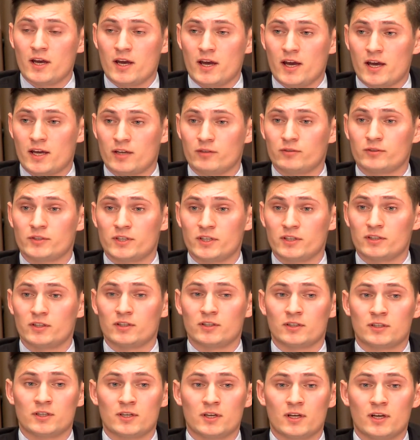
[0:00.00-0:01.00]
and
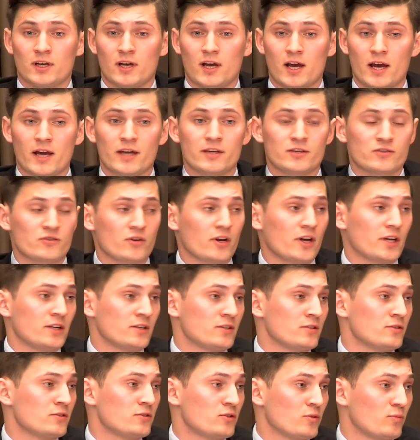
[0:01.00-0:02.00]
until I tried
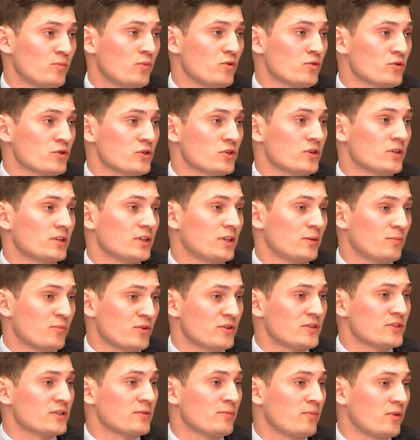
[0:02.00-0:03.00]
to push the
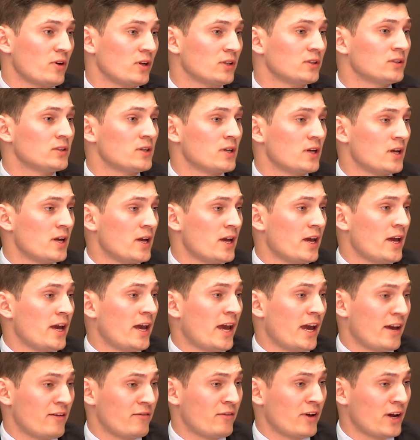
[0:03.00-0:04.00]
principal,
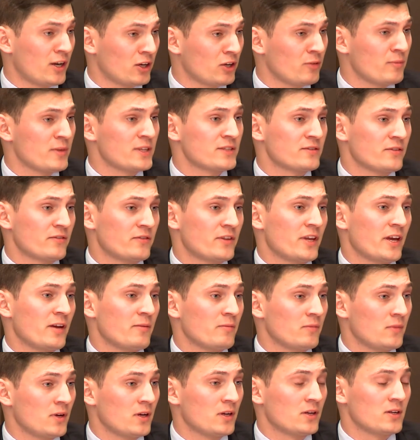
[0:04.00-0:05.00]
have arguments with
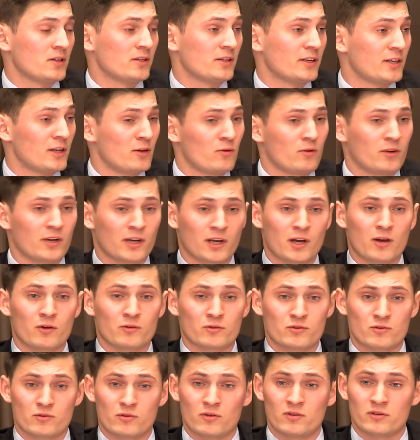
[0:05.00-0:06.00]
them, didn't want to go
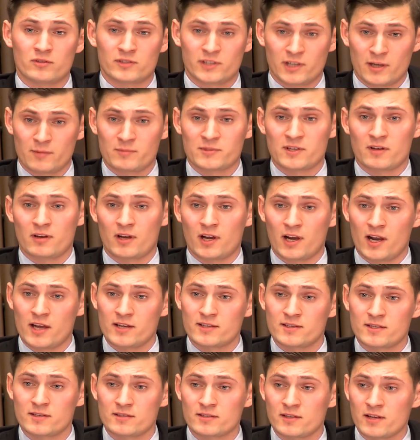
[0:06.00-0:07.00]
to skip some
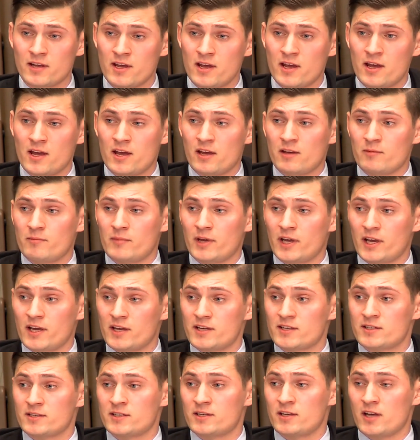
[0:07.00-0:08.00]
classes,
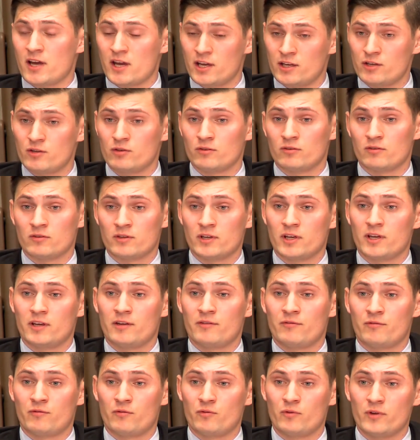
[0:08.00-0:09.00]
because I knew
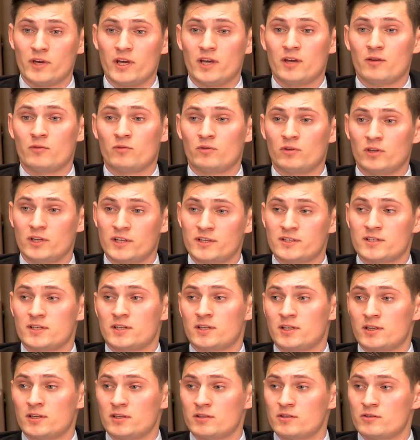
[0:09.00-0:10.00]
if we will
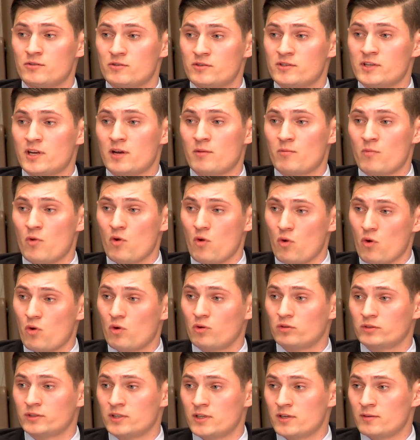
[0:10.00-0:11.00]
listen to some
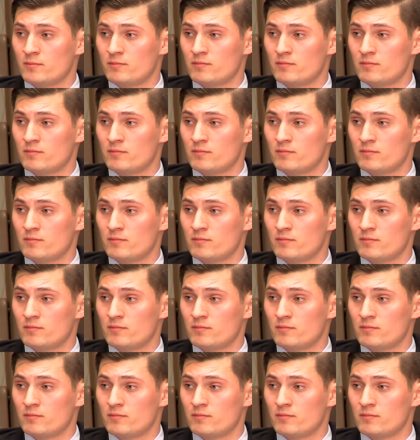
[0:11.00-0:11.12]
old